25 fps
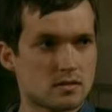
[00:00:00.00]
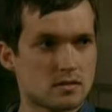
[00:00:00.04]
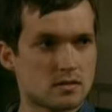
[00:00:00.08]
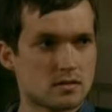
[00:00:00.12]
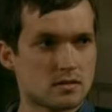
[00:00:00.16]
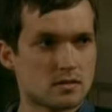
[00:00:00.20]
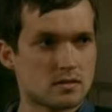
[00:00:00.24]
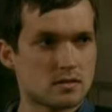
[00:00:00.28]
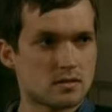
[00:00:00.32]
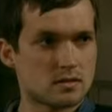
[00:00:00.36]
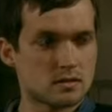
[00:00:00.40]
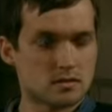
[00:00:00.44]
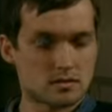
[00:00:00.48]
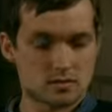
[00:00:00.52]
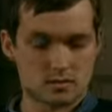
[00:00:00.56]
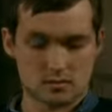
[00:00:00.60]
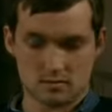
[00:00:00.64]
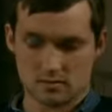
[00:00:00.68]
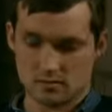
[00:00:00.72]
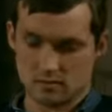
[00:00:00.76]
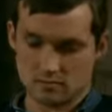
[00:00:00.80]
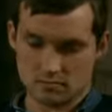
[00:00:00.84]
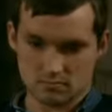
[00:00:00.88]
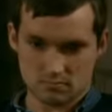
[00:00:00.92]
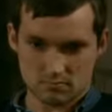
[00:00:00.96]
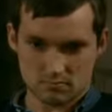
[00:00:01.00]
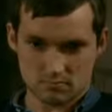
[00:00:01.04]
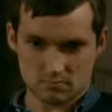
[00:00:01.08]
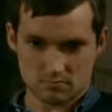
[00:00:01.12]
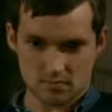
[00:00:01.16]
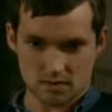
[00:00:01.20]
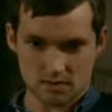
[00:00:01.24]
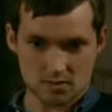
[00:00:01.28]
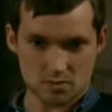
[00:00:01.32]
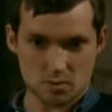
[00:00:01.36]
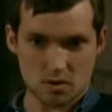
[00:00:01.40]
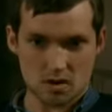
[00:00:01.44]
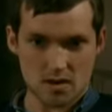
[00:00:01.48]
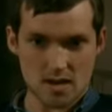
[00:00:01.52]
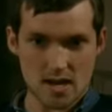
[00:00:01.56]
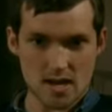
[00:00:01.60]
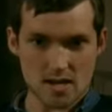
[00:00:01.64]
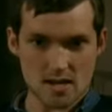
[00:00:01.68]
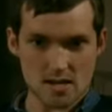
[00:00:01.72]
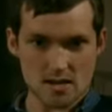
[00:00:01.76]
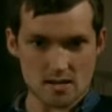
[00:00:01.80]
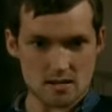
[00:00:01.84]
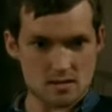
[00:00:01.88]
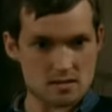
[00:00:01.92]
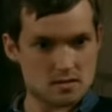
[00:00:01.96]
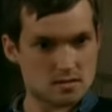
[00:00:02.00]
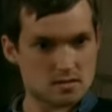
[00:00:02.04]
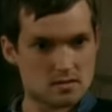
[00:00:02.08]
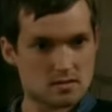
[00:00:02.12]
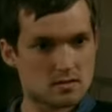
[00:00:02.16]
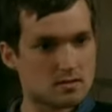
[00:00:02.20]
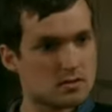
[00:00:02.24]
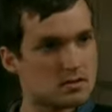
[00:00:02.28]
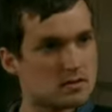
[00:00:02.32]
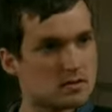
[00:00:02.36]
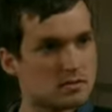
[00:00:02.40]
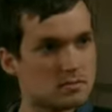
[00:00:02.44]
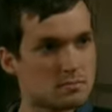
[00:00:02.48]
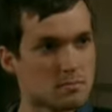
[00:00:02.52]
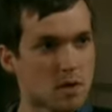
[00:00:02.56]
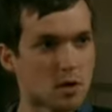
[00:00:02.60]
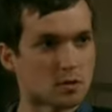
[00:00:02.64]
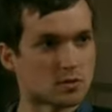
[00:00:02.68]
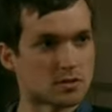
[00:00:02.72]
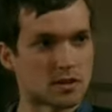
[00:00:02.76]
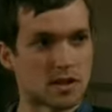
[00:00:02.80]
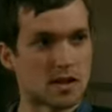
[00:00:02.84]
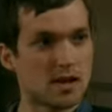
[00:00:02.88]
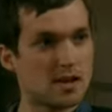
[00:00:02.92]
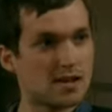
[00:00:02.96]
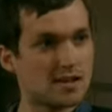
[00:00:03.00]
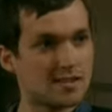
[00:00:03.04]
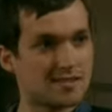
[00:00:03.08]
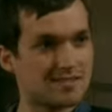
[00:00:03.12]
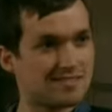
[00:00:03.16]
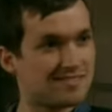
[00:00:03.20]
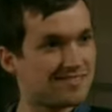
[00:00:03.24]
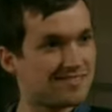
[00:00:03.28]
to be from now on. That's what I did. Mostly.